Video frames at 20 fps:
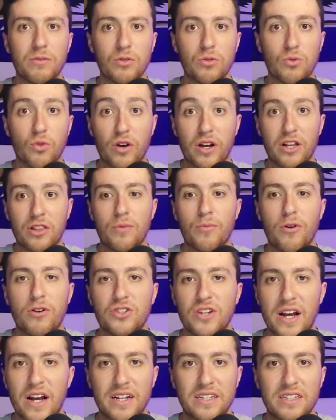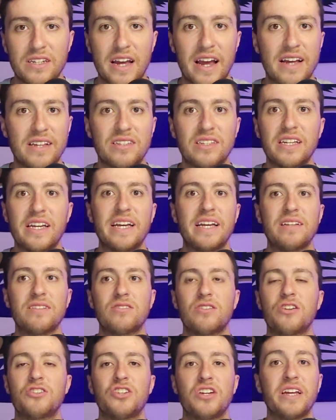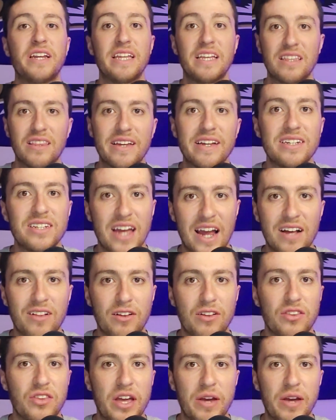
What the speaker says: look at Lamar Jackson as such an elite talent,